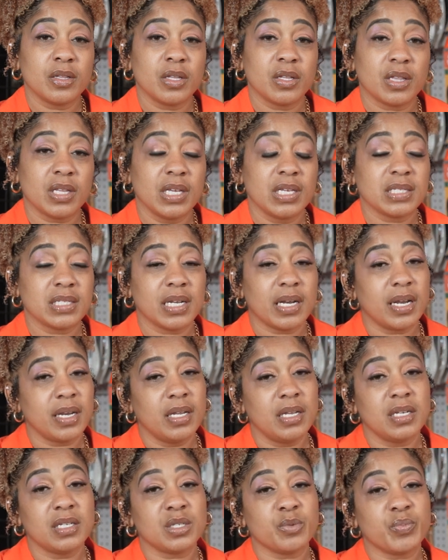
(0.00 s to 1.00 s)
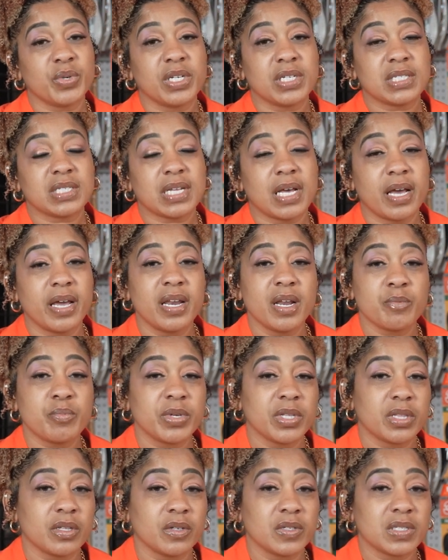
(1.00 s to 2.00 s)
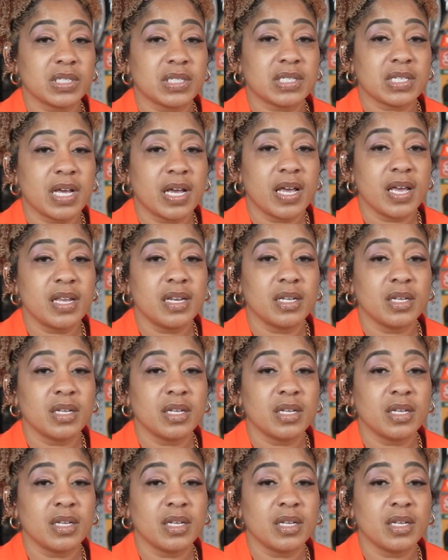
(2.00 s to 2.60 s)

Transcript: the things that I needed to put aside, I put those aside,